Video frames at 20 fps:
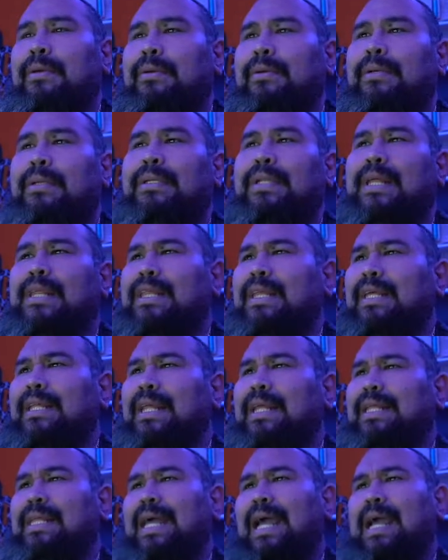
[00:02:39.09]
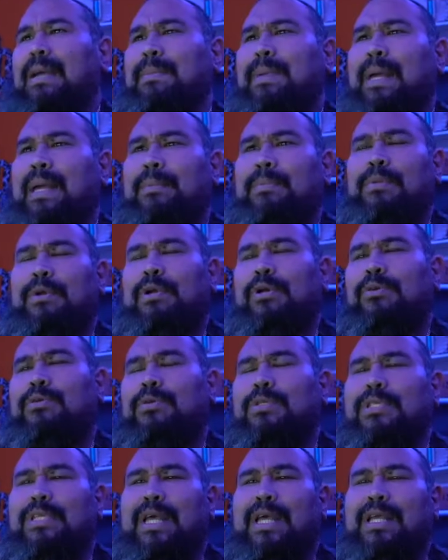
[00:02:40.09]
And I think like the iPad Pro
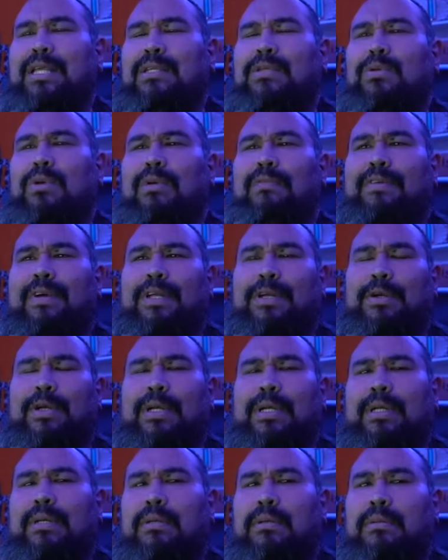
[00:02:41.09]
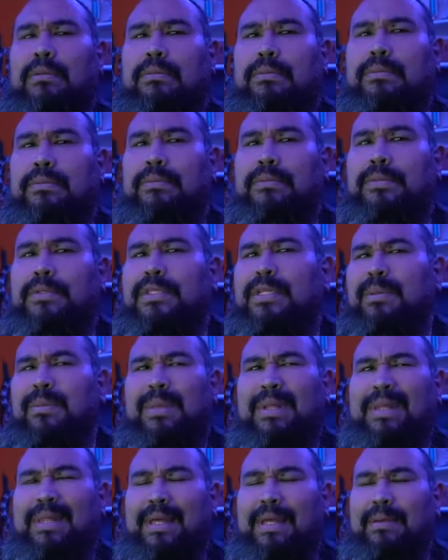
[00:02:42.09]
was like 1200, something
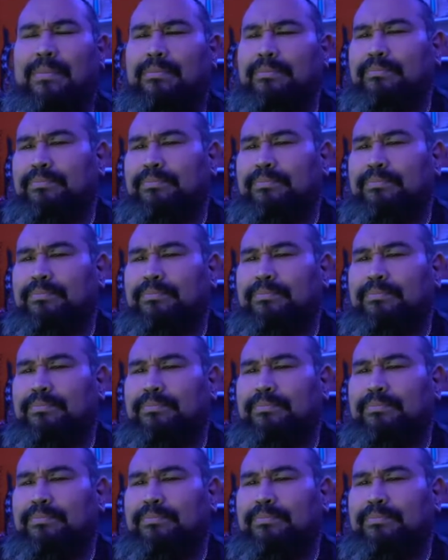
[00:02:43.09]
like that.